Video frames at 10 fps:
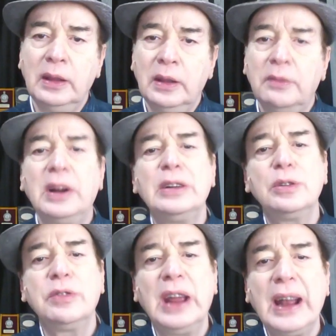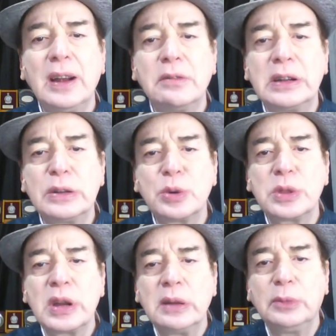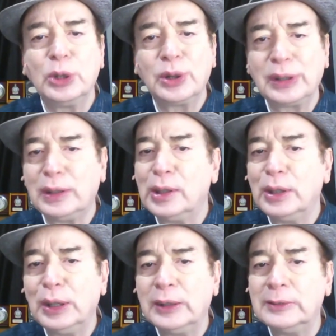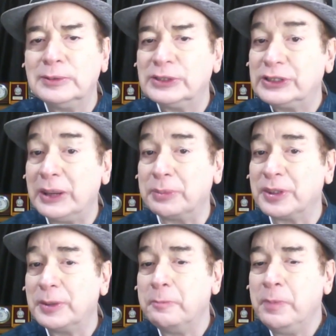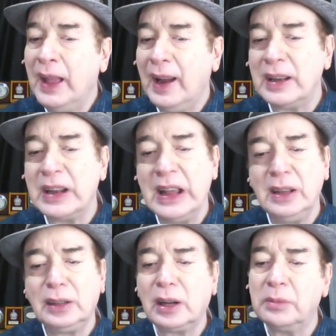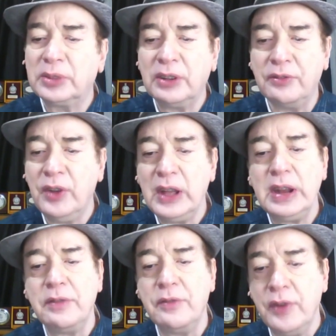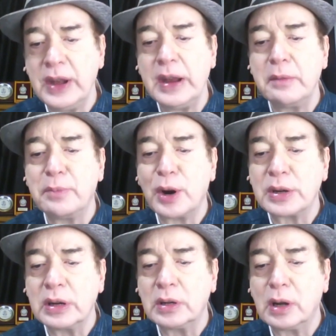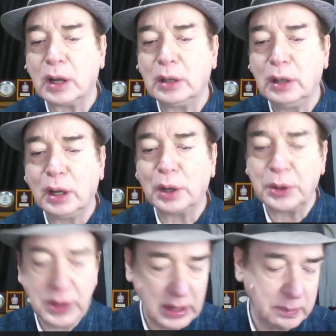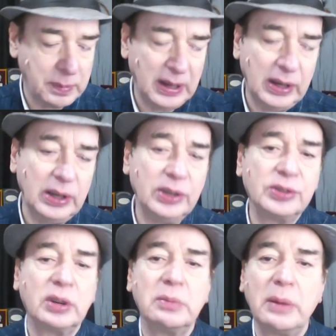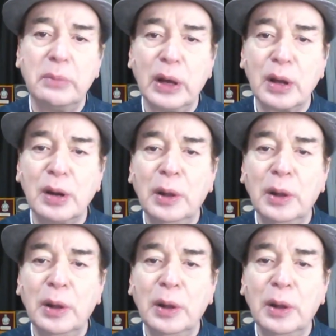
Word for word: why don't we add one, two, three more uh, um, steps? And here comes a very, very important uh, uh, thing. Please remember